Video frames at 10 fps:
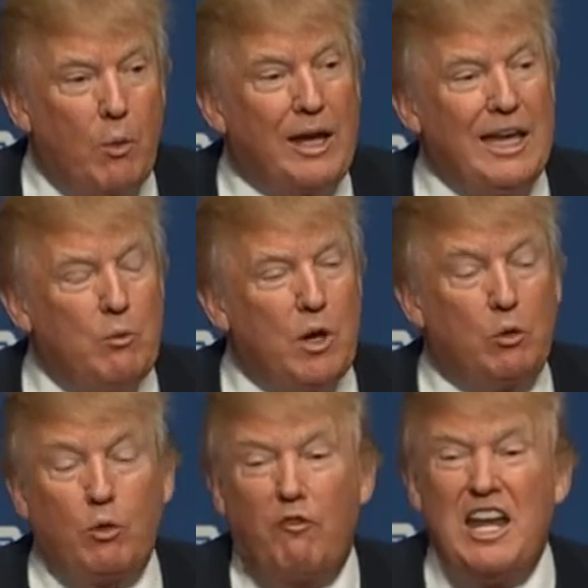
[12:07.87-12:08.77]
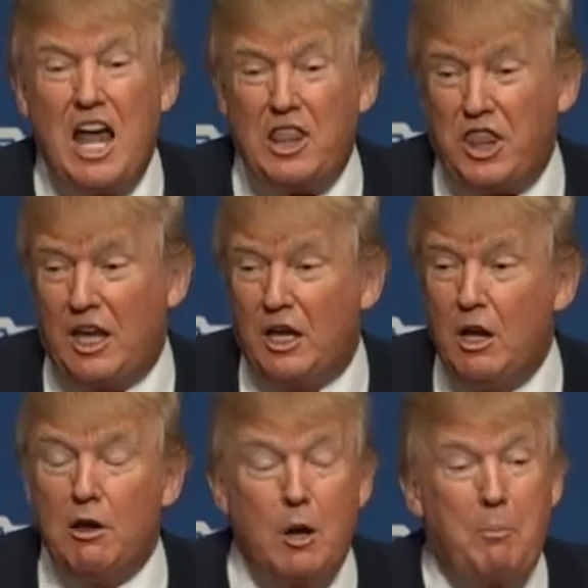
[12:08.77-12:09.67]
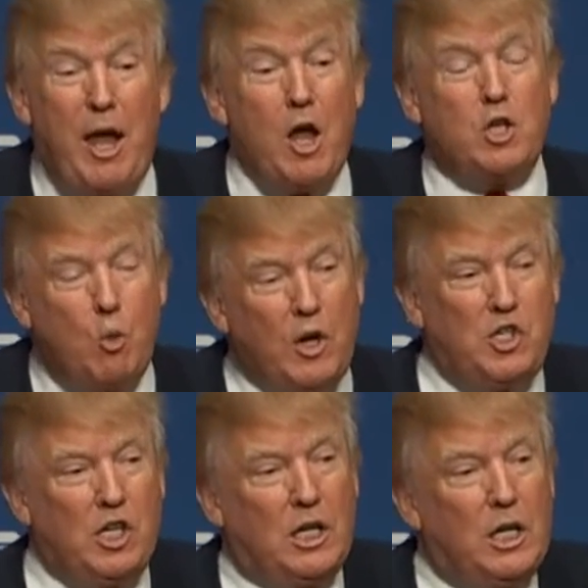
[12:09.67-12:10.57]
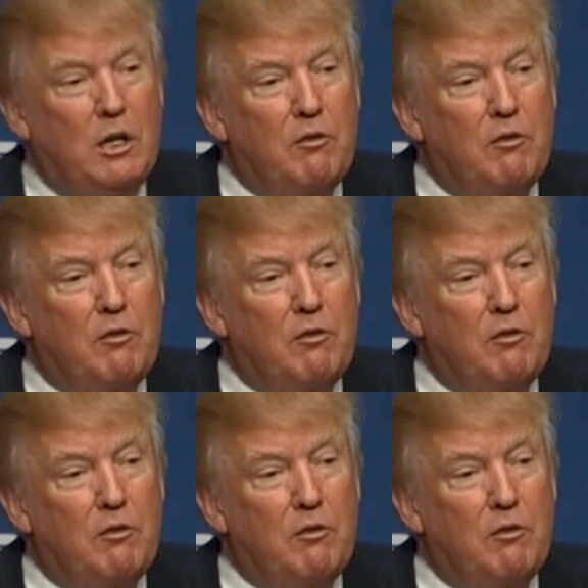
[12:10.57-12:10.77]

What he went for nothing compared to what she did.